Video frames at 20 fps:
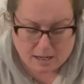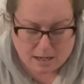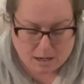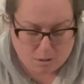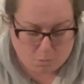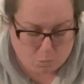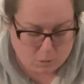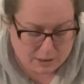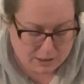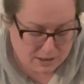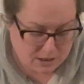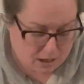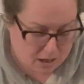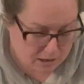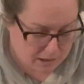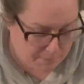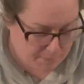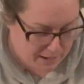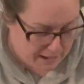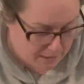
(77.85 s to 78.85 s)
I want to talk
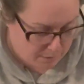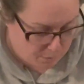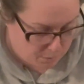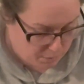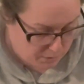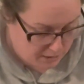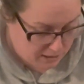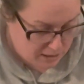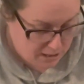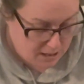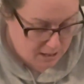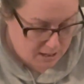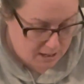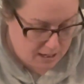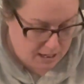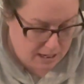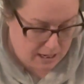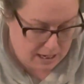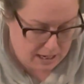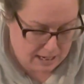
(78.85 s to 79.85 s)
about
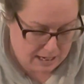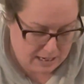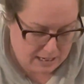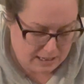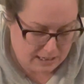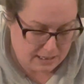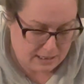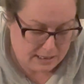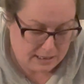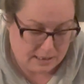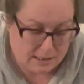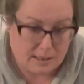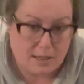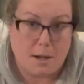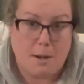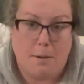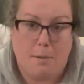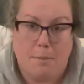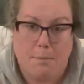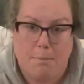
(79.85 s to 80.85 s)
is
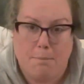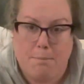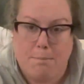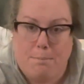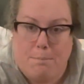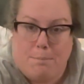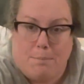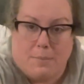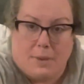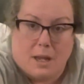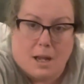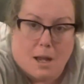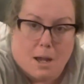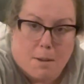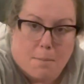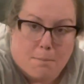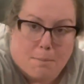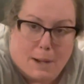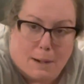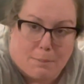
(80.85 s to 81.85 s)

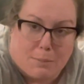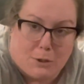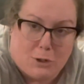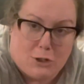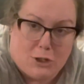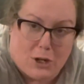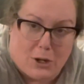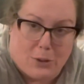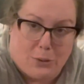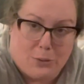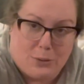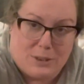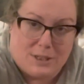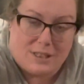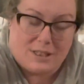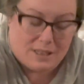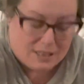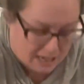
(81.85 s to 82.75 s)
Pepper Joe's,